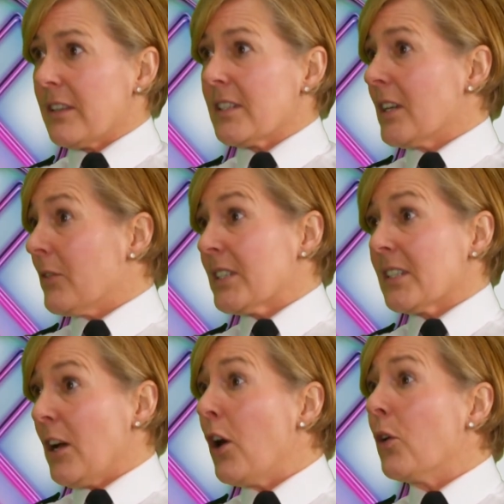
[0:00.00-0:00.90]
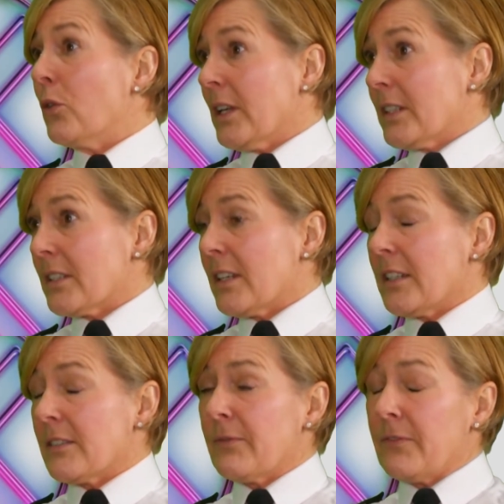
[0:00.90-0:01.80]
that the service as a whole has
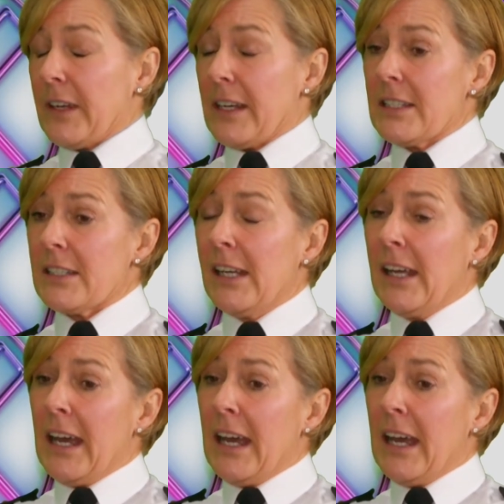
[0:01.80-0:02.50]
has faced,